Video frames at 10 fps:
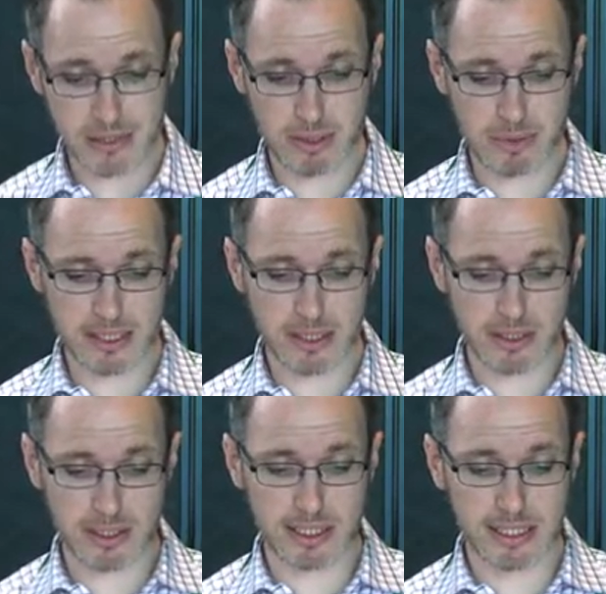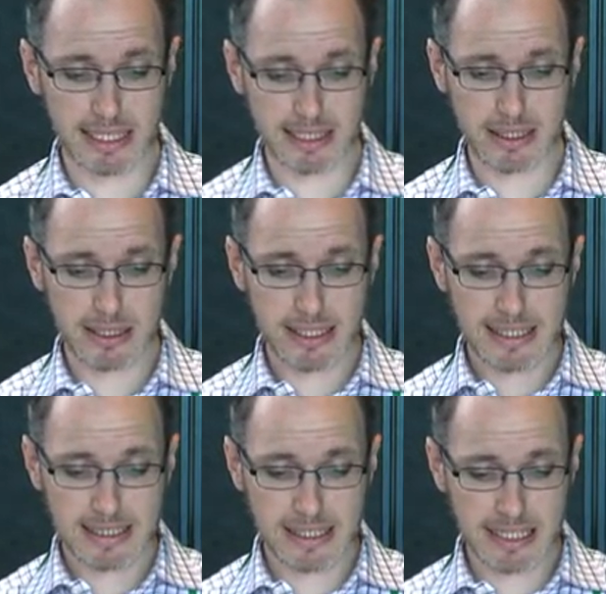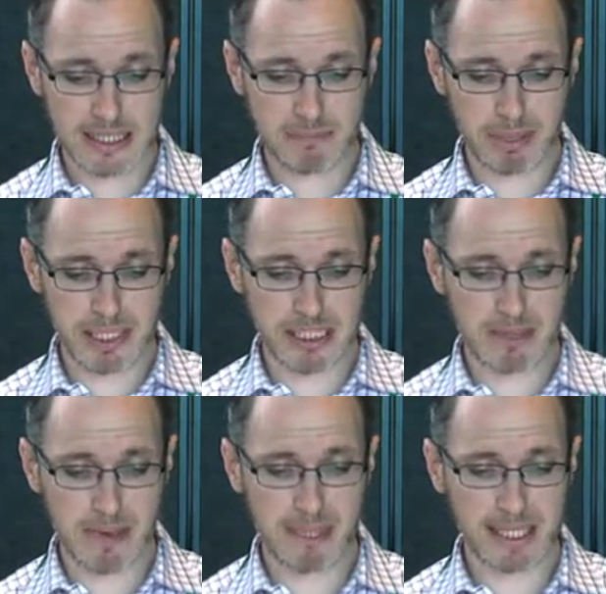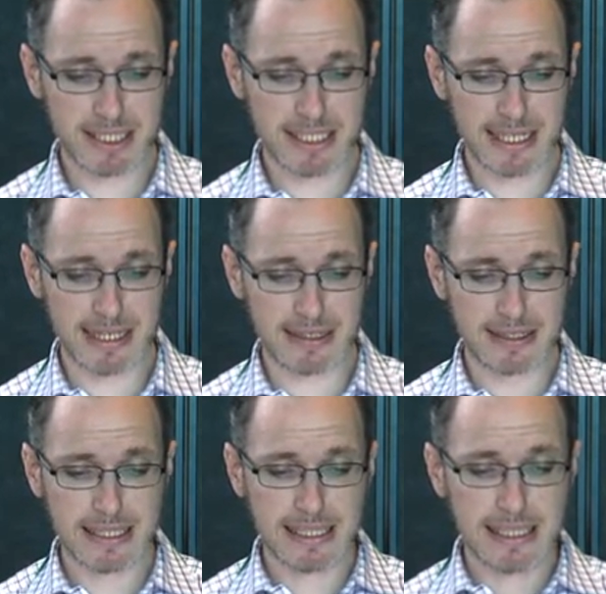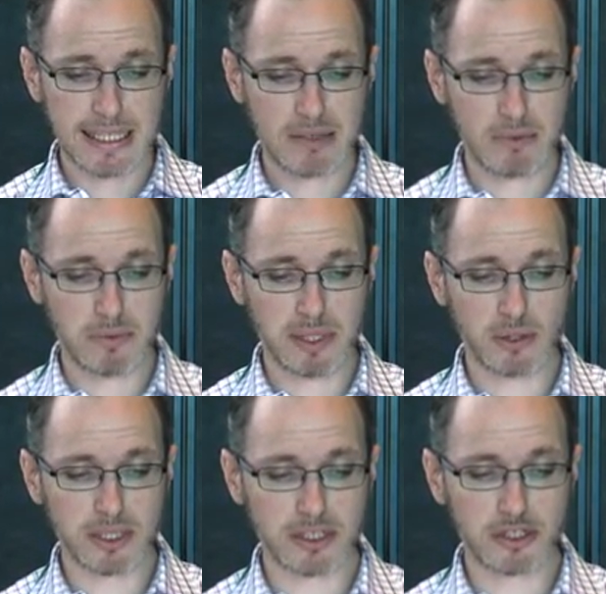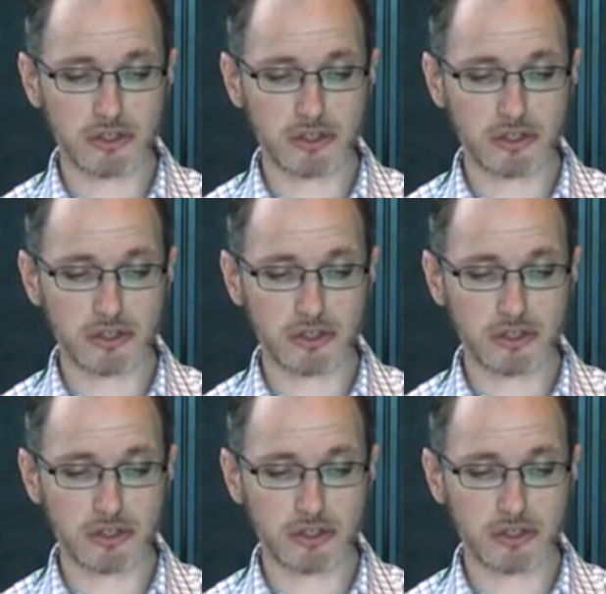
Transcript: So we went on and did a gallium PSMA PET scan, and when we look at